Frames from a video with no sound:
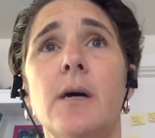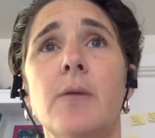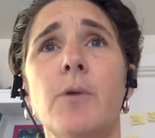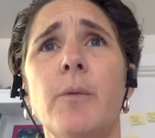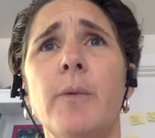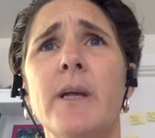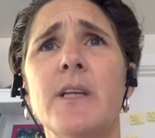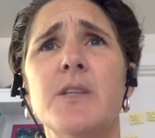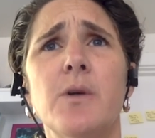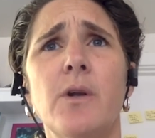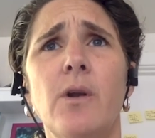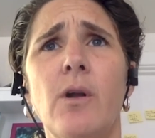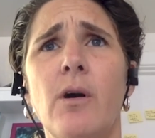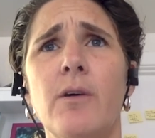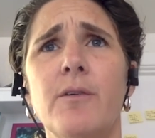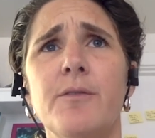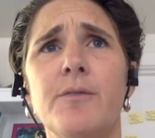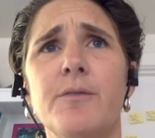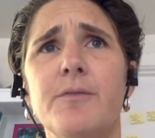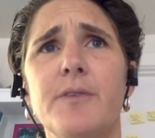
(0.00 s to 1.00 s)
Um, we went to a
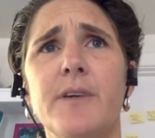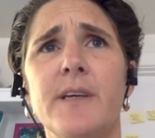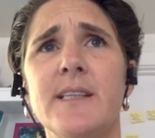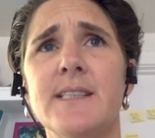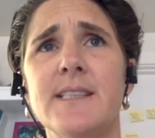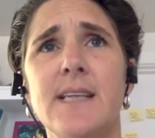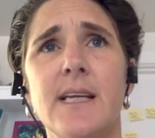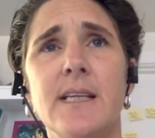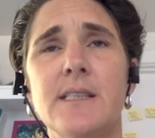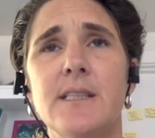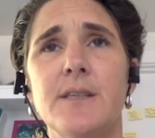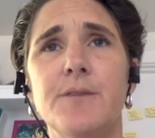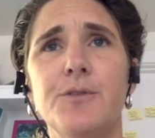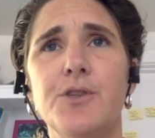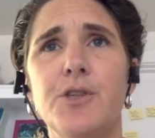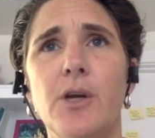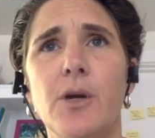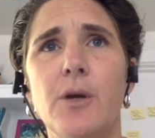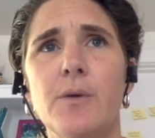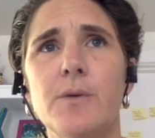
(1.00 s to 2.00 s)
lot of
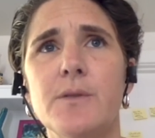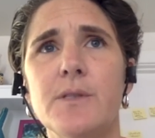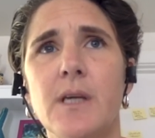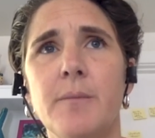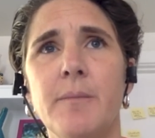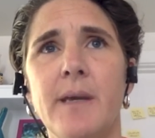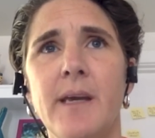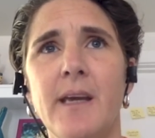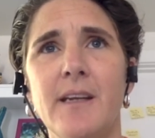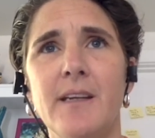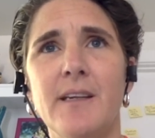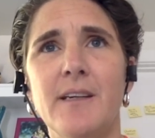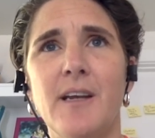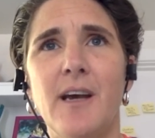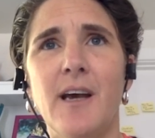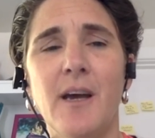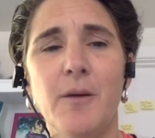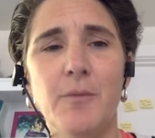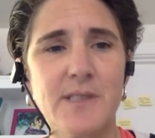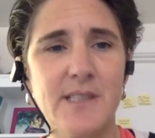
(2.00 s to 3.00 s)
incentive shows. I
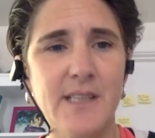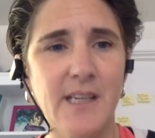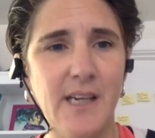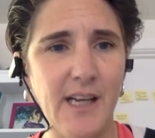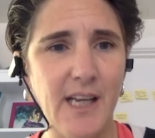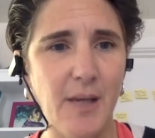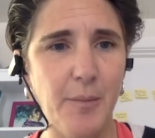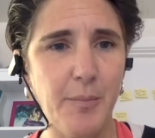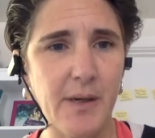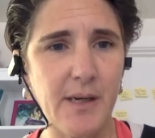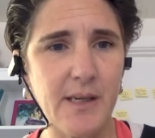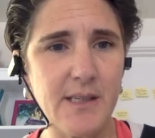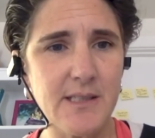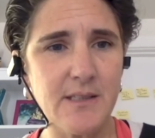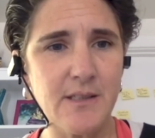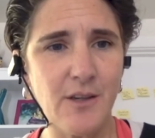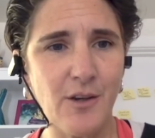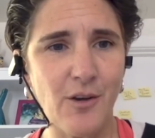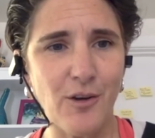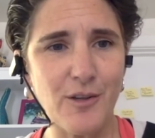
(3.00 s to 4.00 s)
mean, I was the lucky
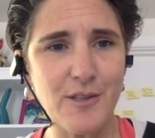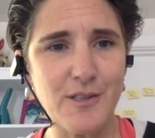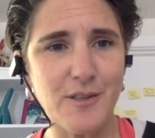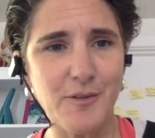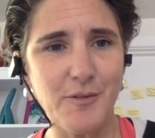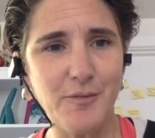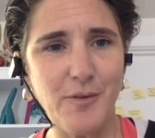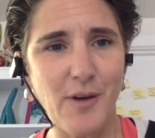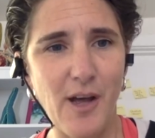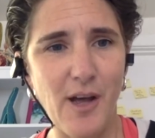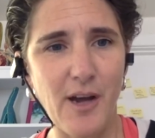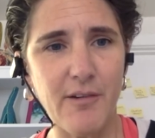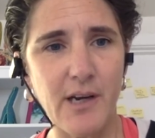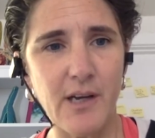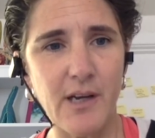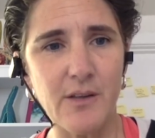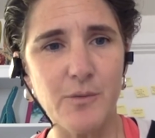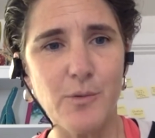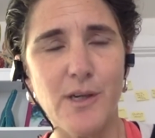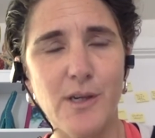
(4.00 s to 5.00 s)
person that got to fly
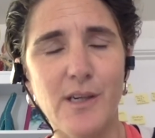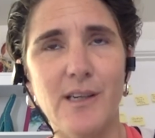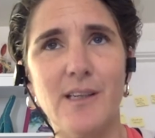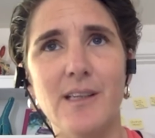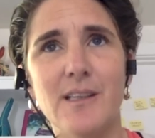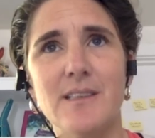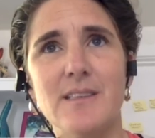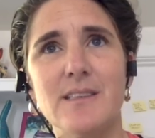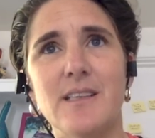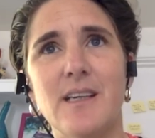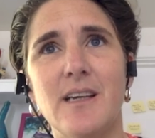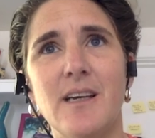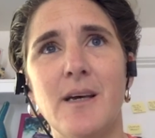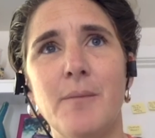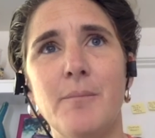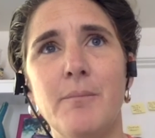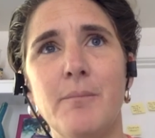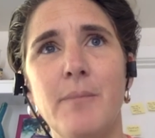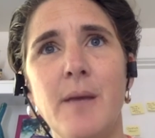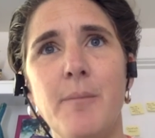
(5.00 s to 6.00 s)
around the world,
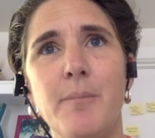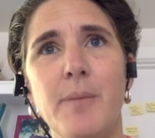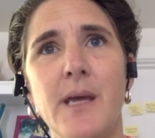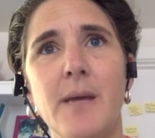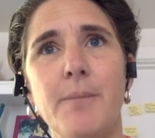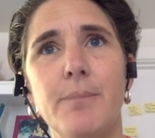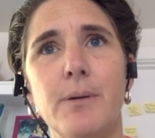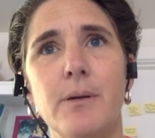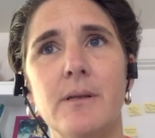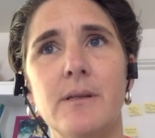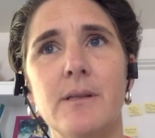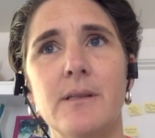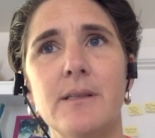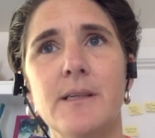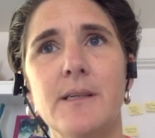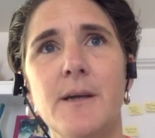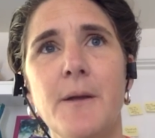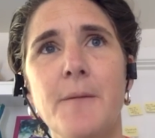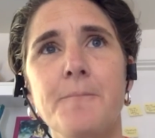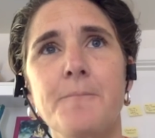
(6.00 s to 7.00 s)
uh, meet
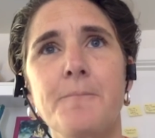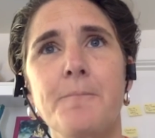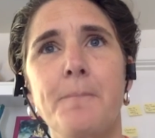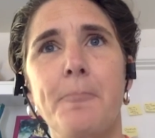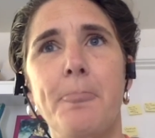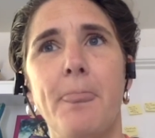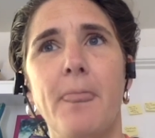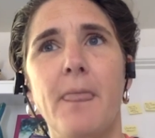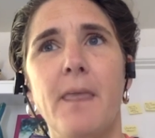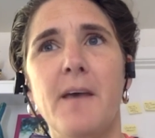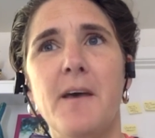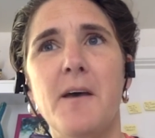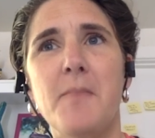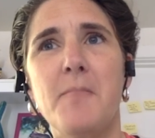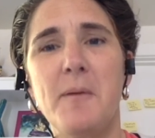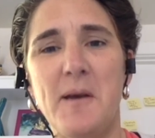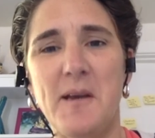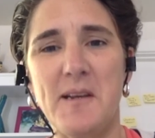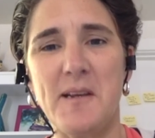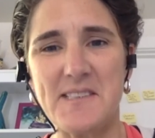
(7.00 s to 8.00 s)
people.
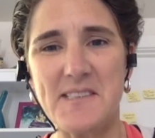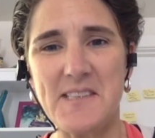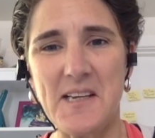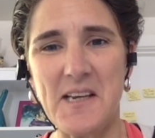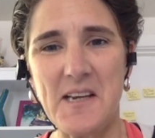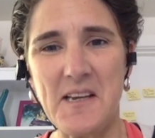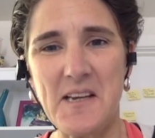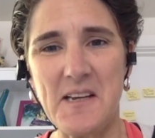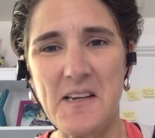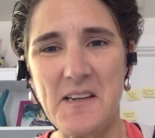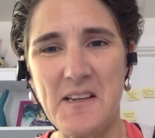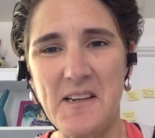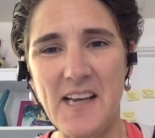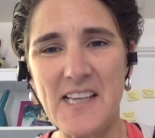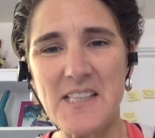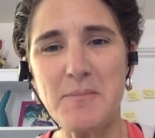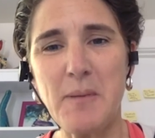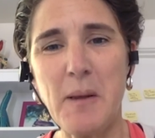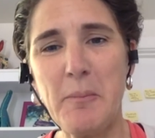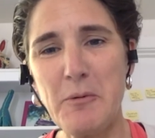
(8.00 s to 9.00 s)
Um, but uh,
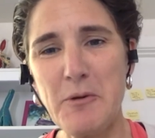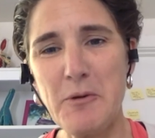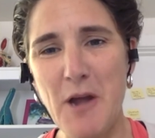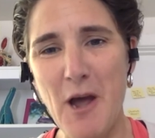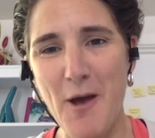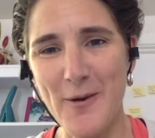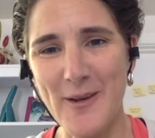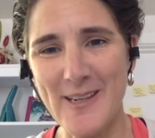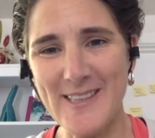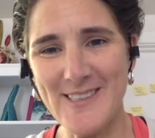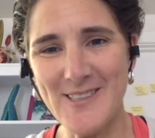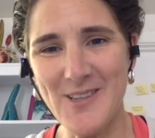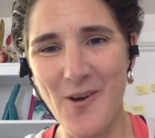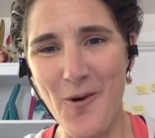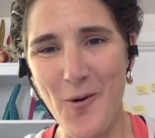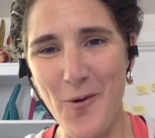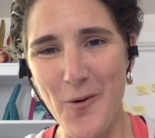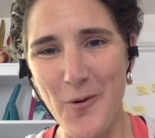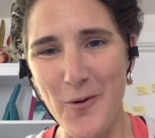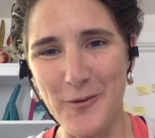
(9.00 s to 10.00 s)
as people know, it's
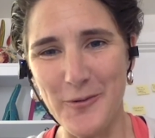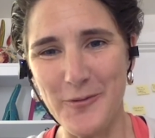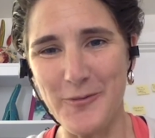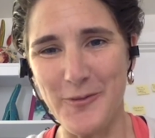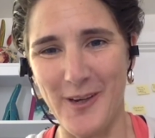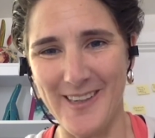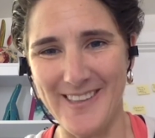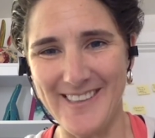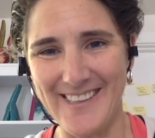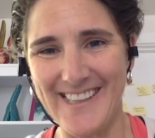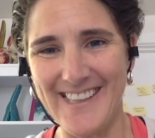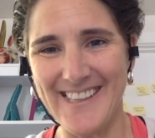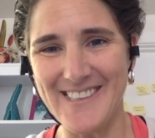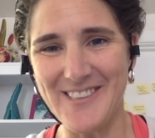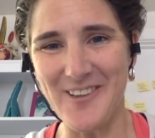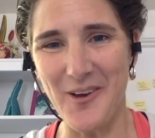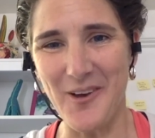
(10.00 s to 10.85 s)
not all fun.